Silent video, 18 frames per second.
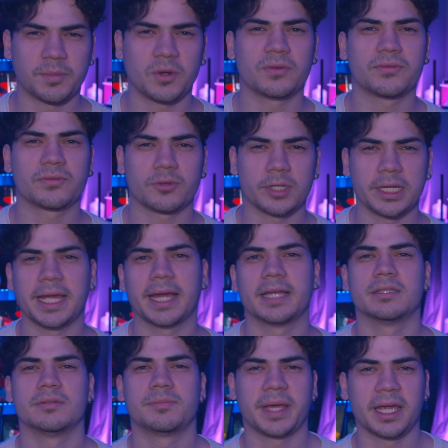both free
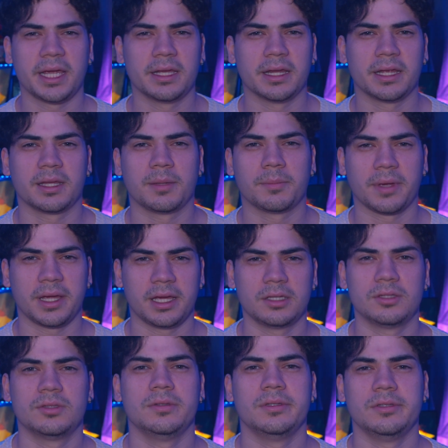and paid. I think
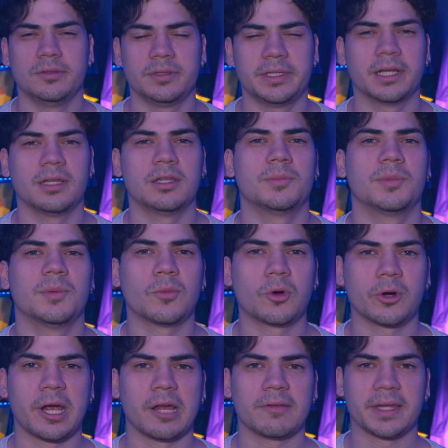paid, you get a little bit
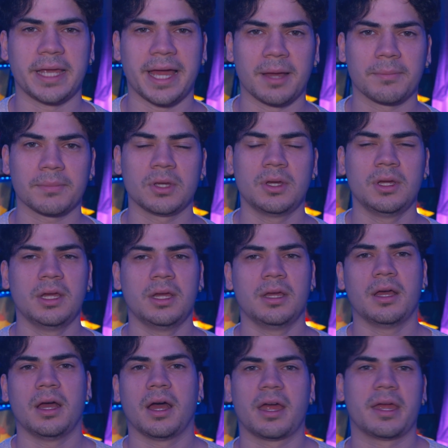more out of the app.
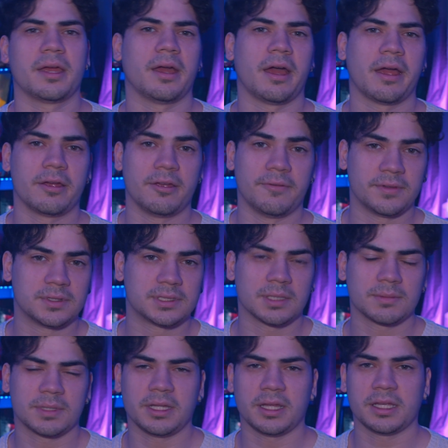If it's
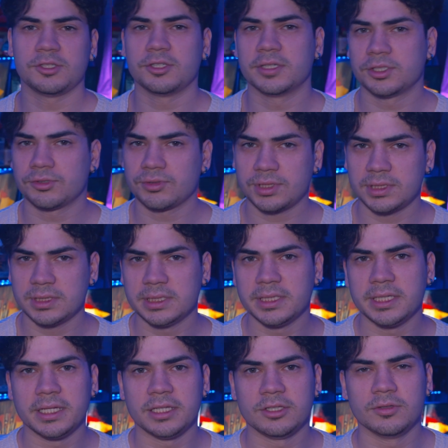something that you're interested
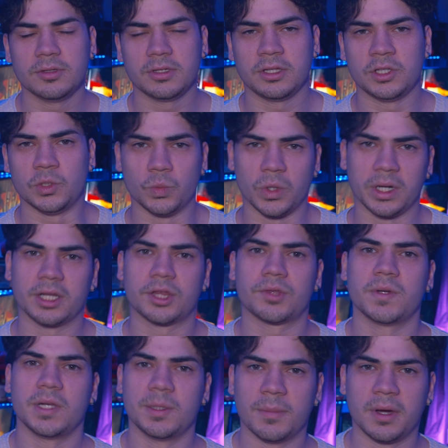in and you want
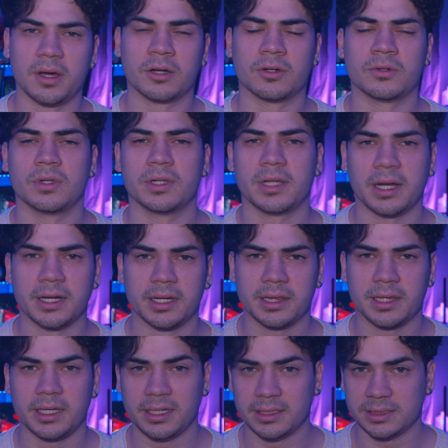to 3D model a lot of
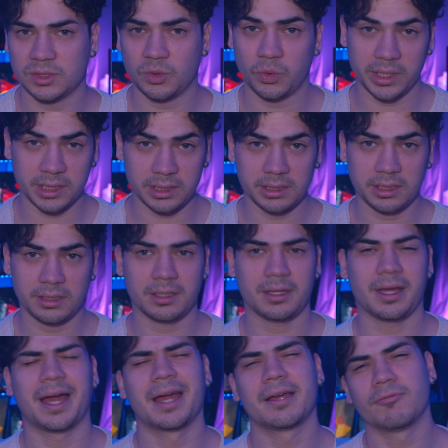things quickly,
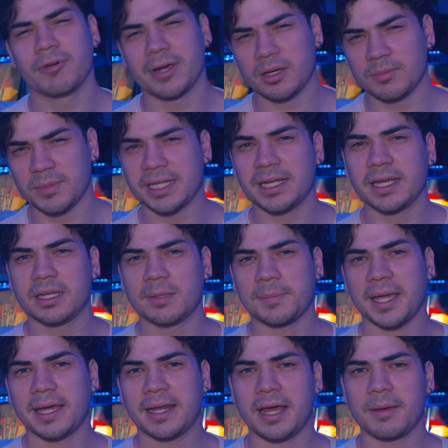I recommend getting the
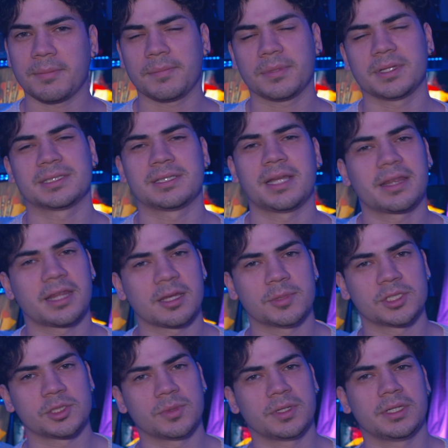paid app. It's not that
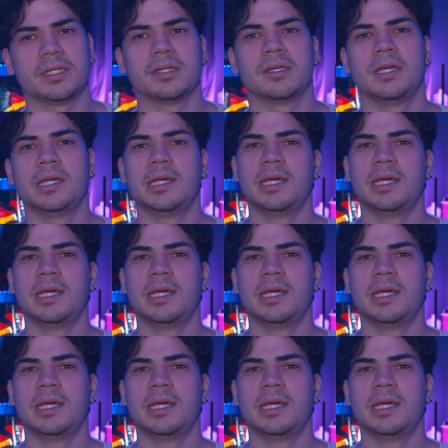much money,